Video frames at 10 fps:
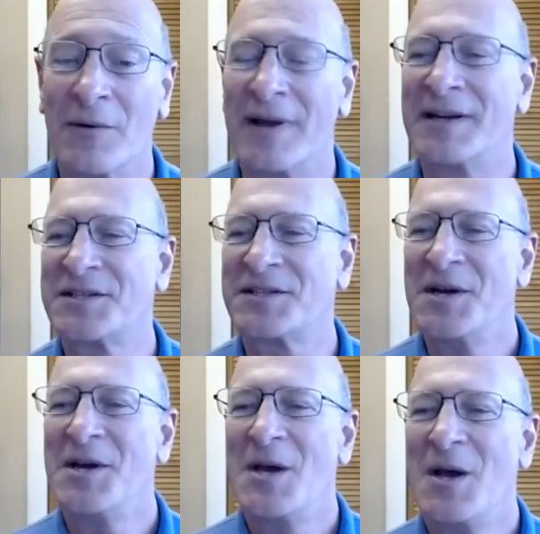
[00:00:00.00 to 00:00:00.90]
It's
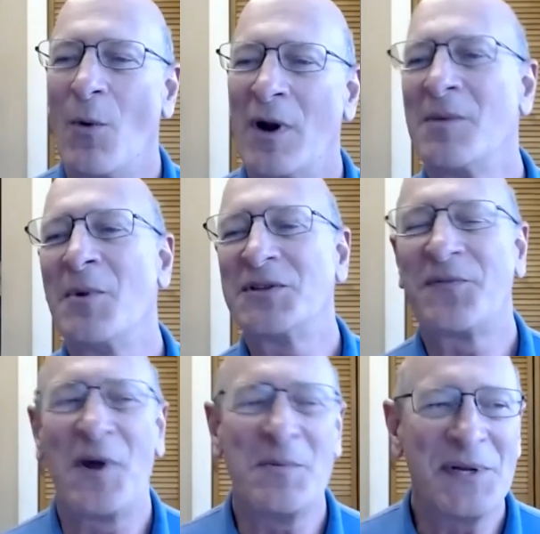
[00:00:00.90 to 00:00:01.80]
one of the most
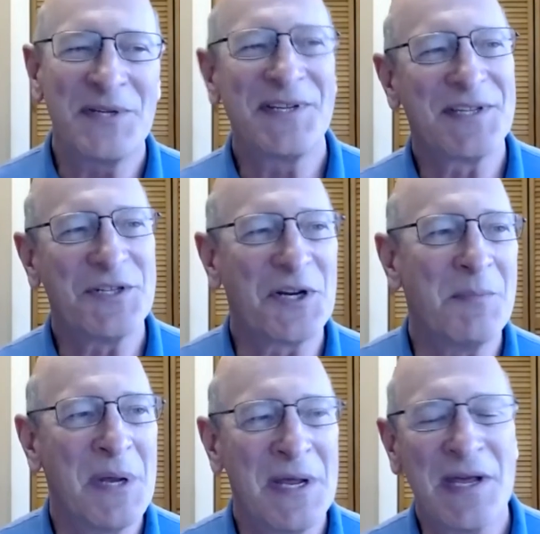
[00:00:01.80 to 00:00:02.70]
fun businesses you can
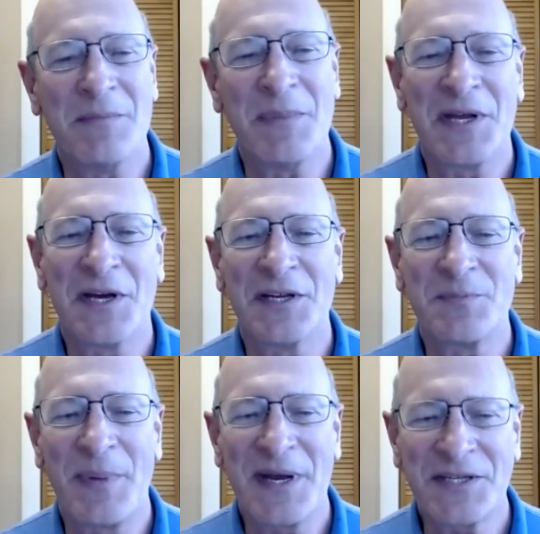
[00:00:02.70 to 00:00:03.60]
be in because
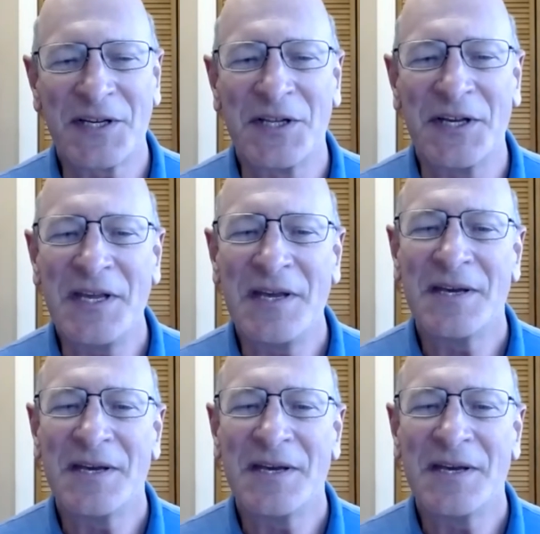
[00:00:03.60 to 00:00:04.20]
basically